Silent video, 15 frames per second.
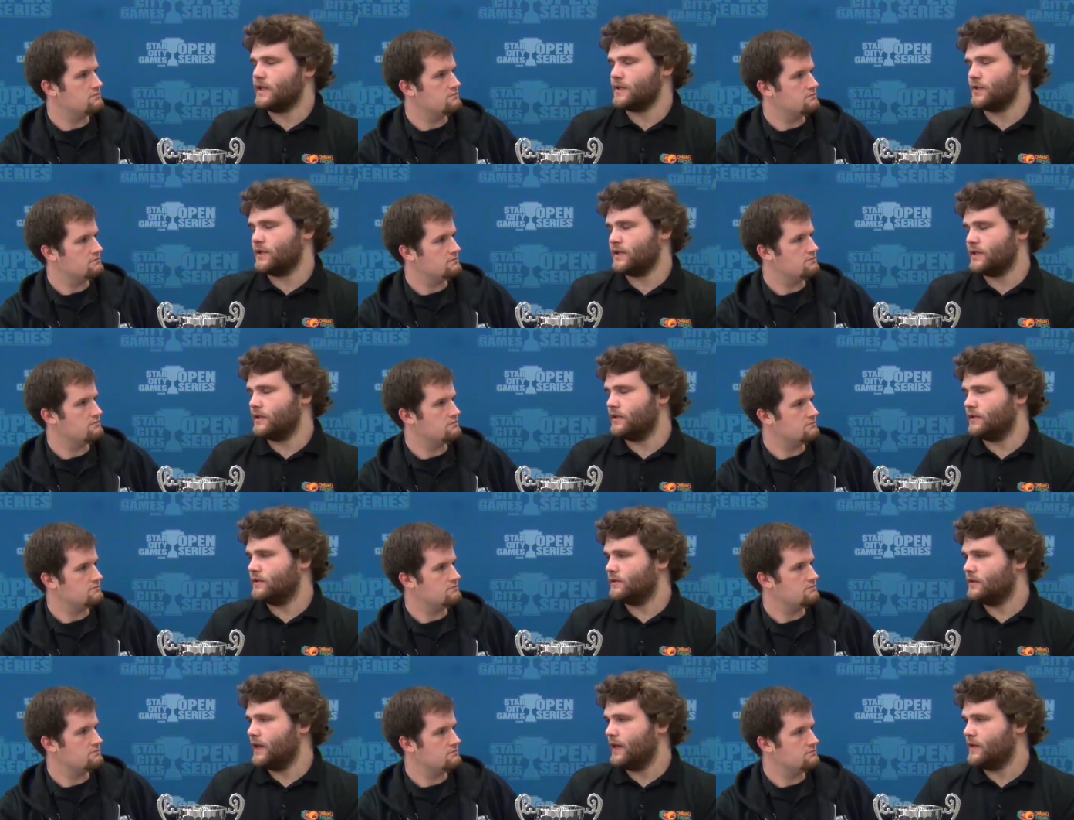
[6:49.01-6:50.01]
Speaker 1: Tezzeret
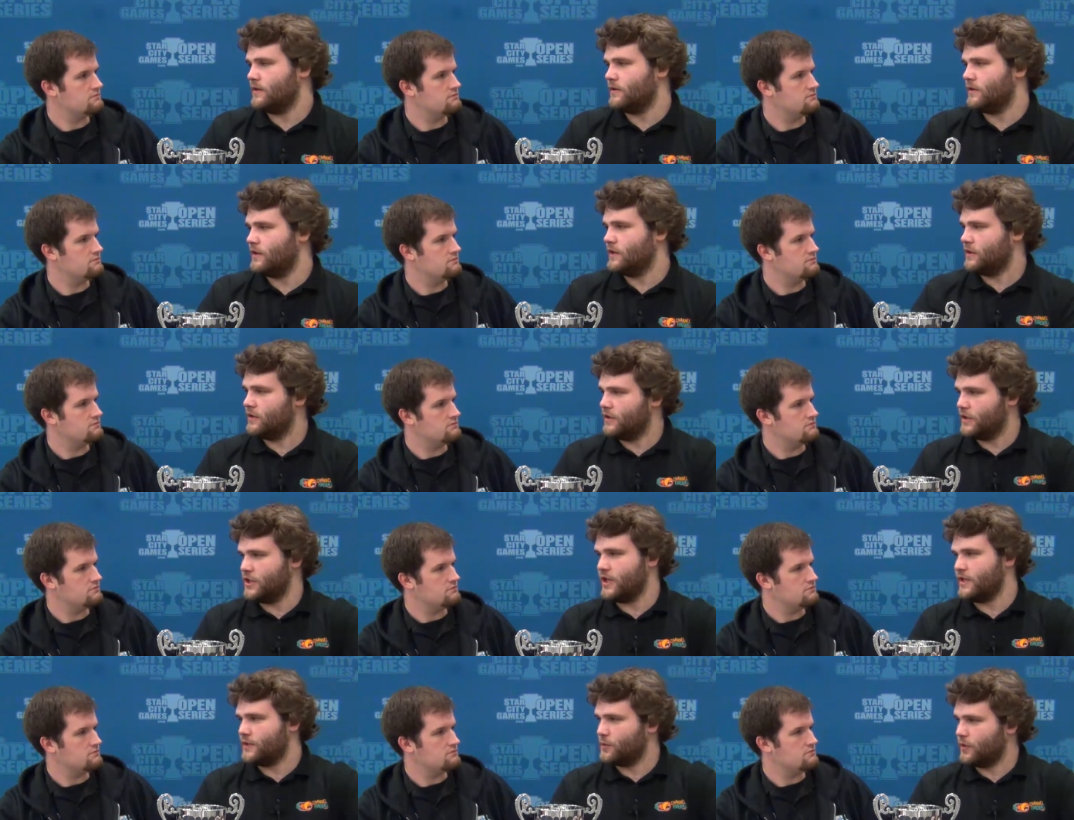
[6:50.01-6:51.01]
and, and the, the
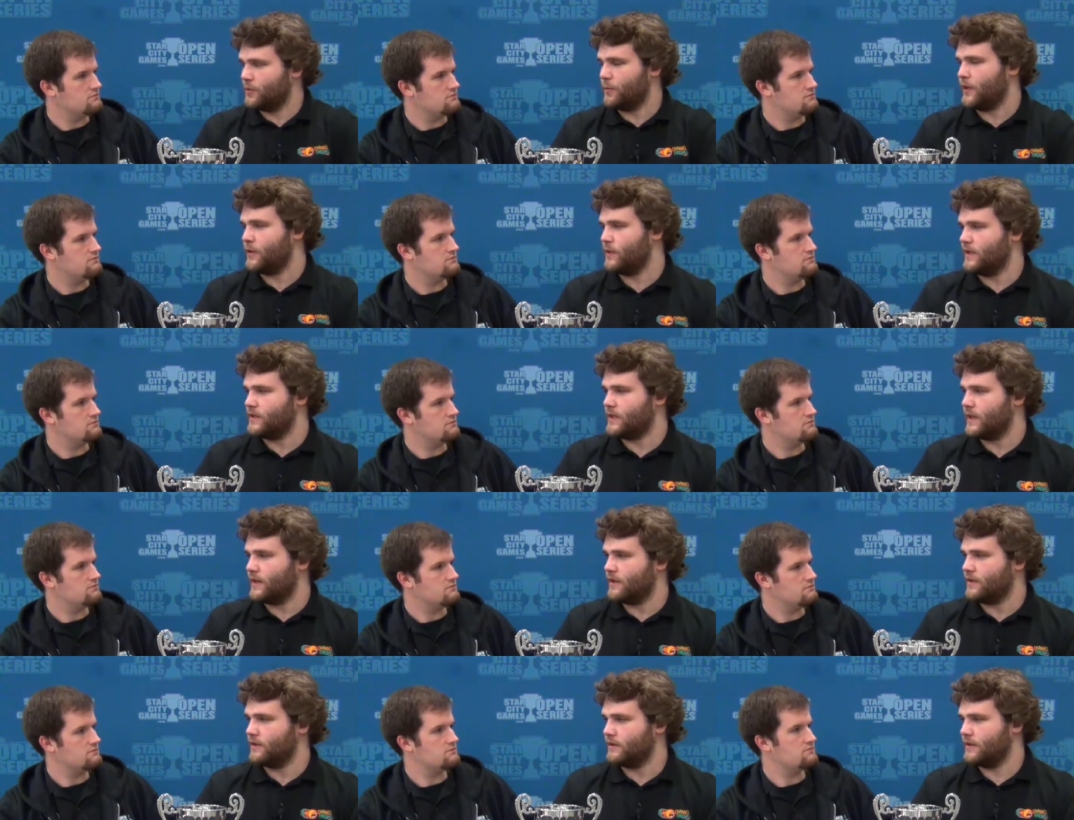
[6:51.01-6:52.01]
Jace work pretty well
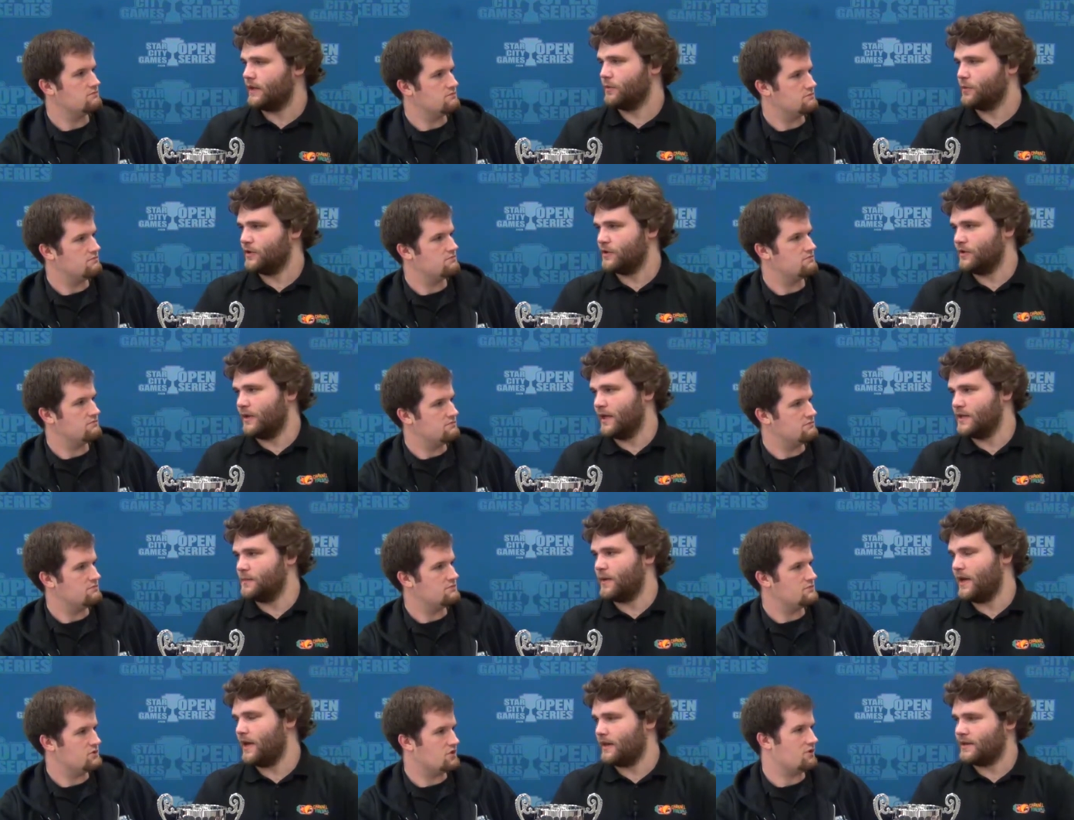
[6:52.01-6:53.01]
together. Like put two lands
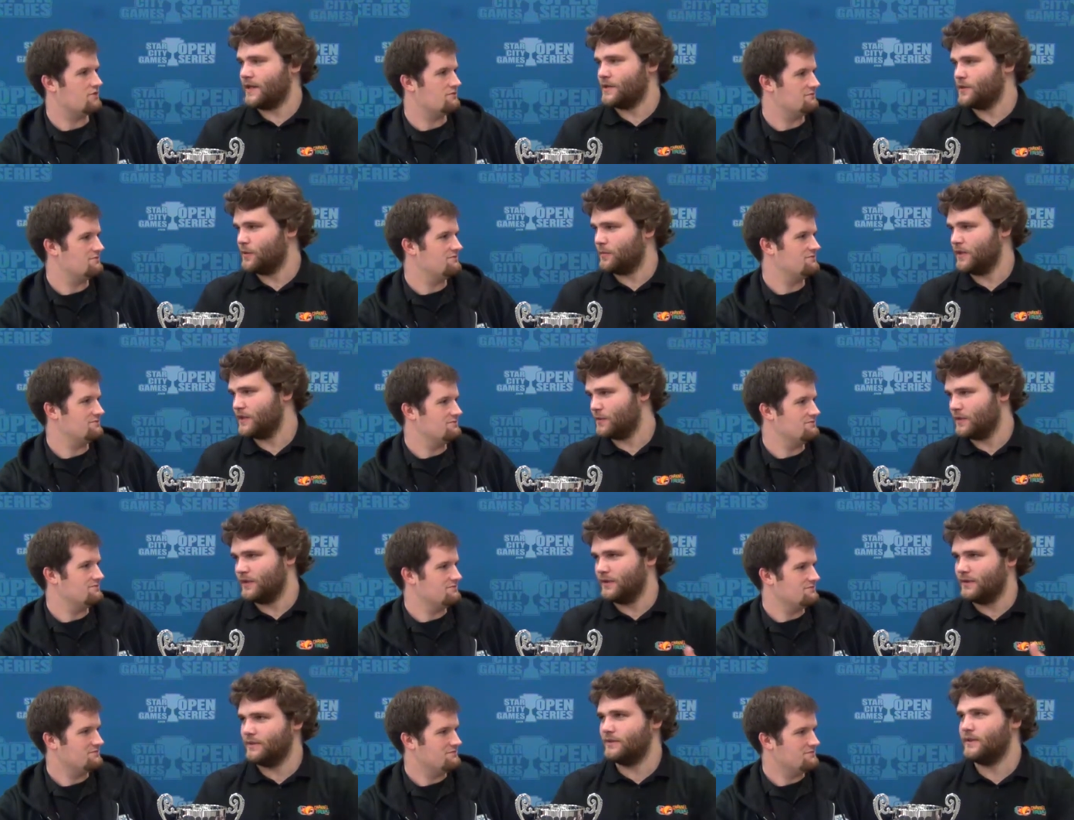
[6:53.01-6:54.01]
back, sure. Tezzeret plus
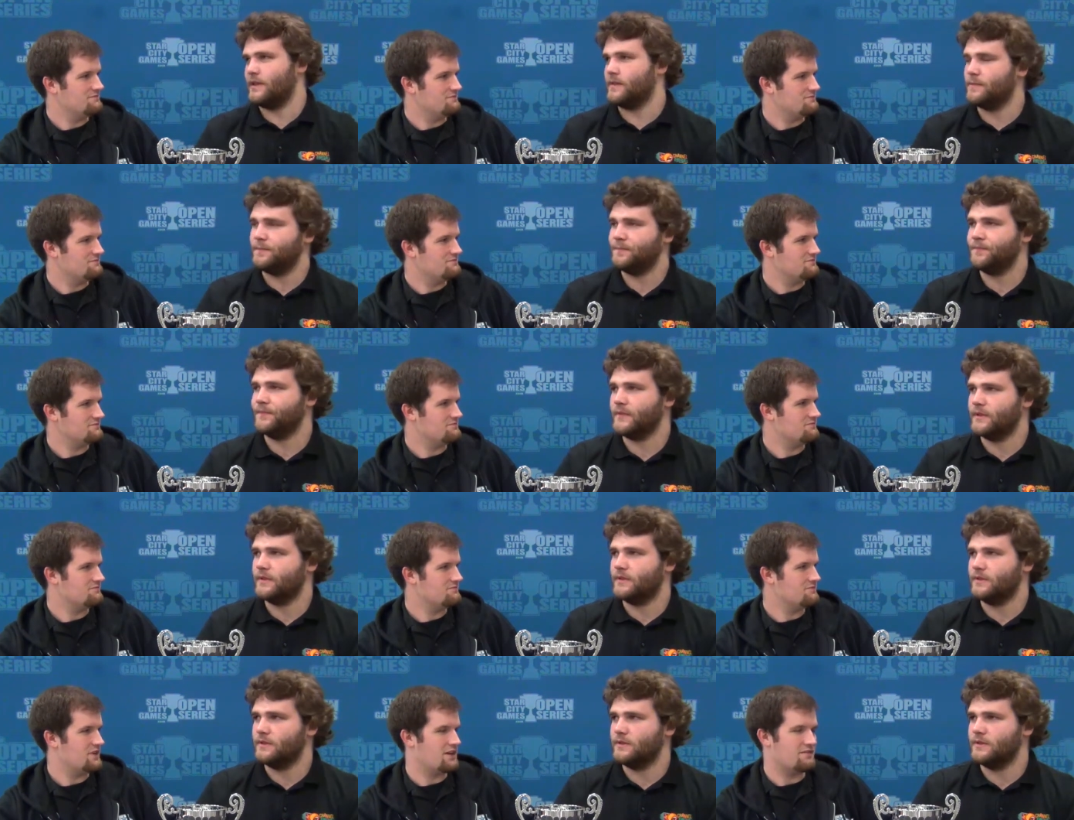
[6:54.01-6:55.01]
one.
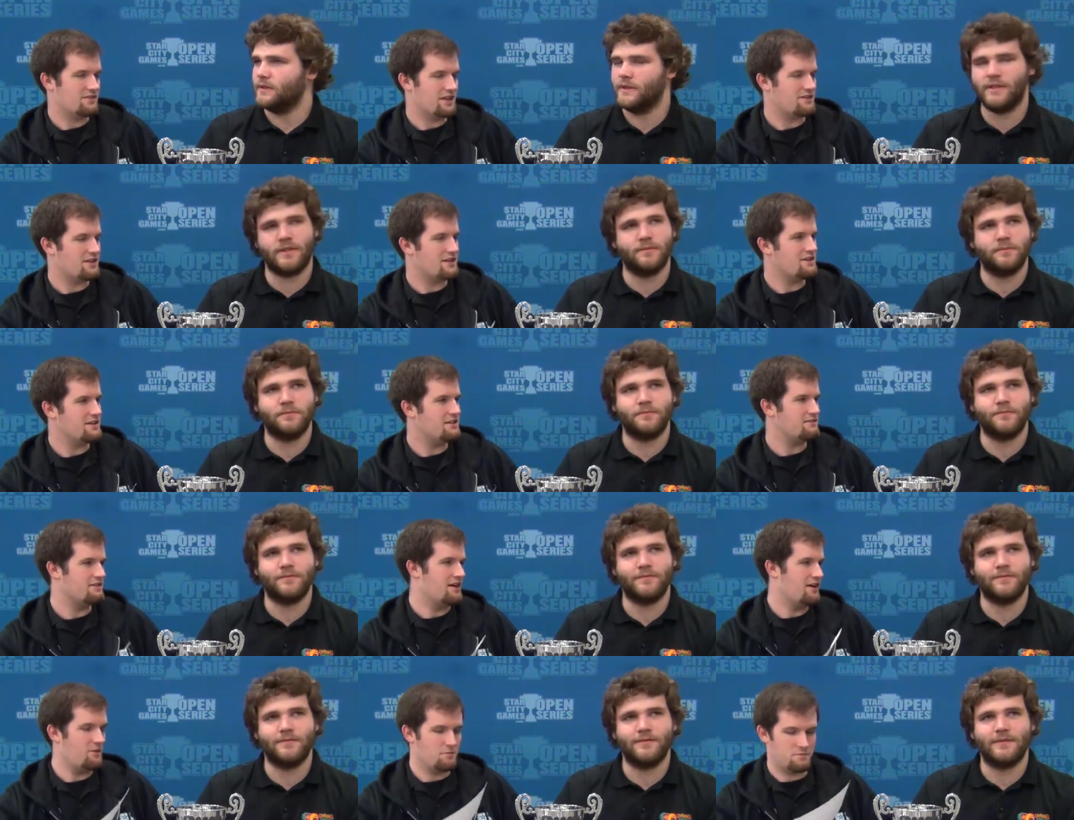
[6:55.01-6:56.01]
Speaker 2: Yeah, they, they need
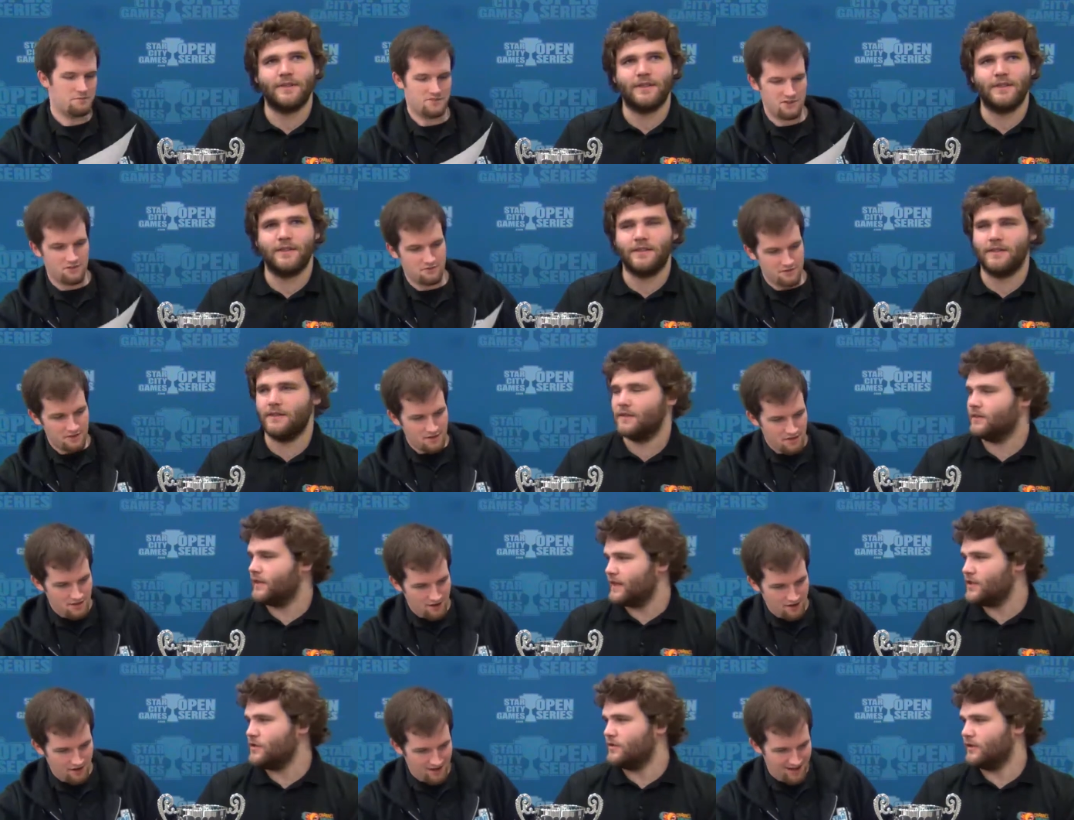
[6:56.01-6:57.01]
the help, so.
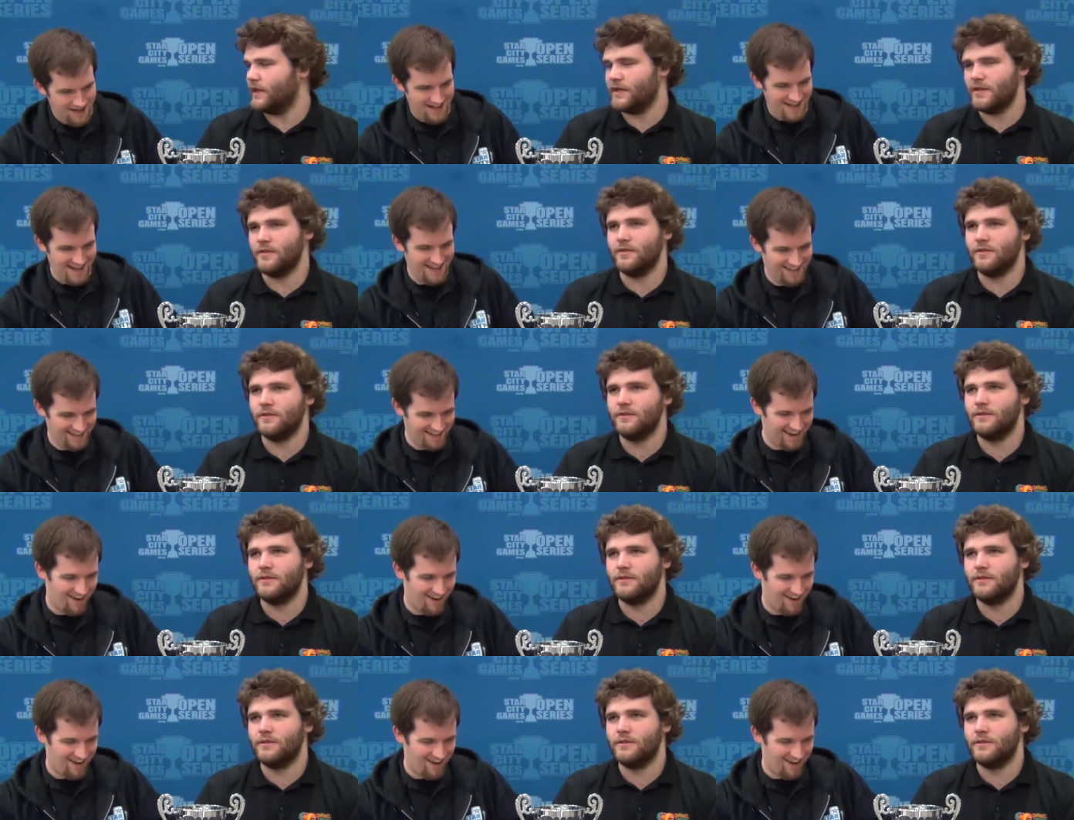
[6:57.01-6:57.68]
They do. Uh, they do.